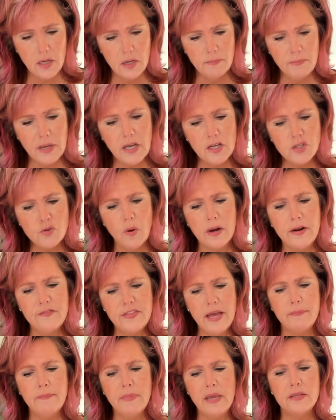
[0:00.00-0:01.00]
Because what if
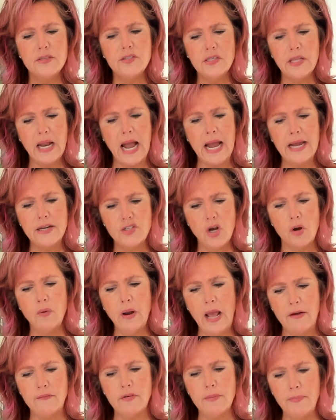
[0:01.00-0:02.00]
that means that I don't
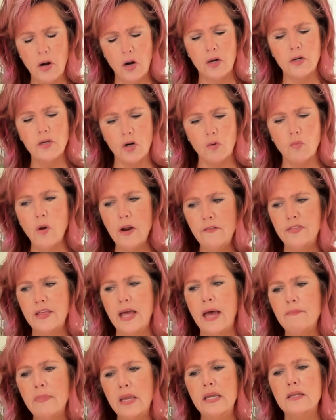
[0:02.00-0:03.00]
have a partner? What if
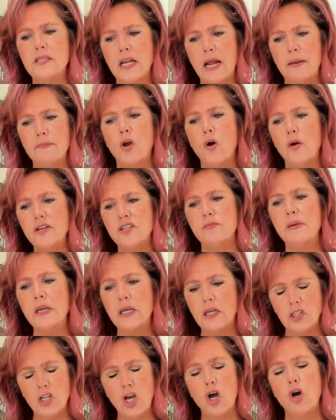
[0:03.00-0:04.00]
that means that I'm going to be
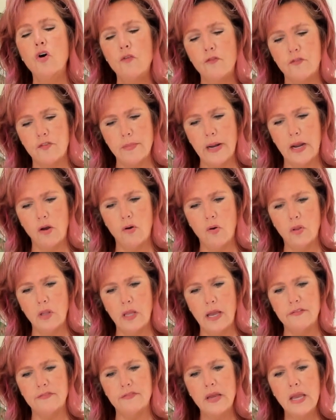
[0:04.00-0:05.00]
alone for my whole
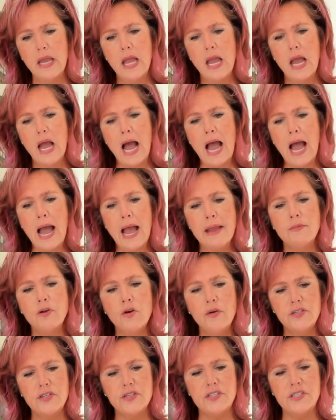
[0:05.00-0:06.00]
life? I'm
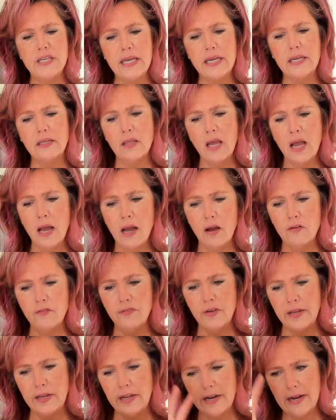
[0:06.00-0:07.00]
going to seek love
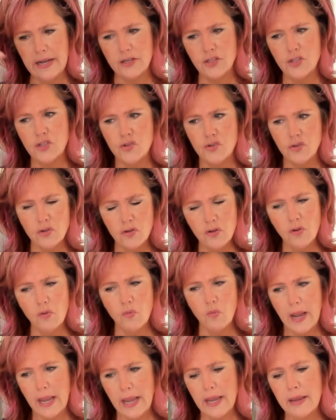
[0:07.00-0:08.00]
in an external
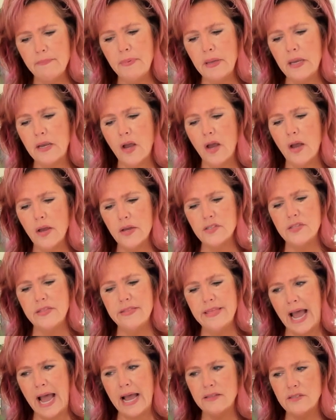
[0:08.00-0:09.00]
way because
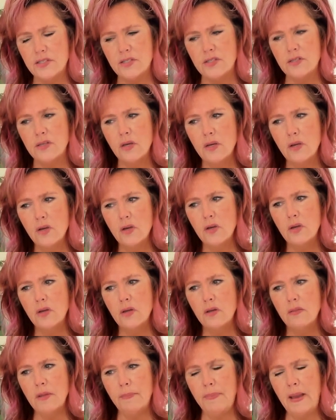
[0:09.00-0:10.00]
that's
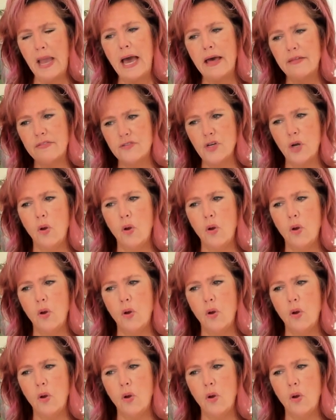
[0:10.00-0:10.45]
the path to